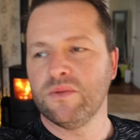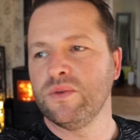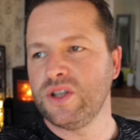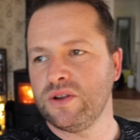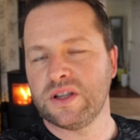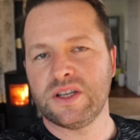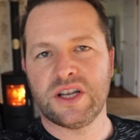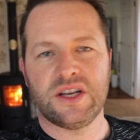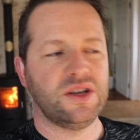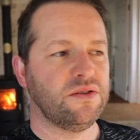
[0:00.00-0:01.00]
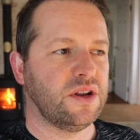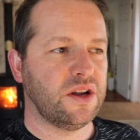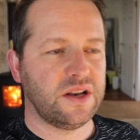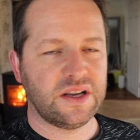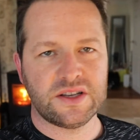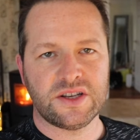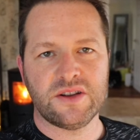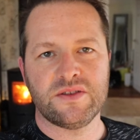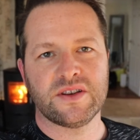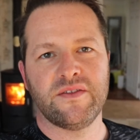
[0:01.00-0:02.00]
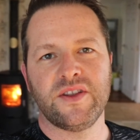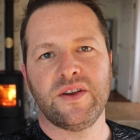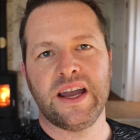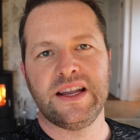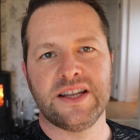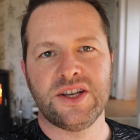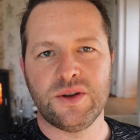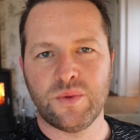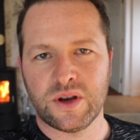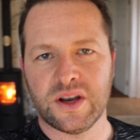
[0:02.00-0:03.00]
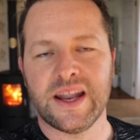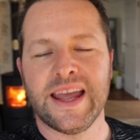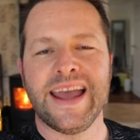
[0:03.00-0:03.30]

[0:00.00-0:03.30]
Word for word: Would you continue learning to do something you hated? You wouldn't.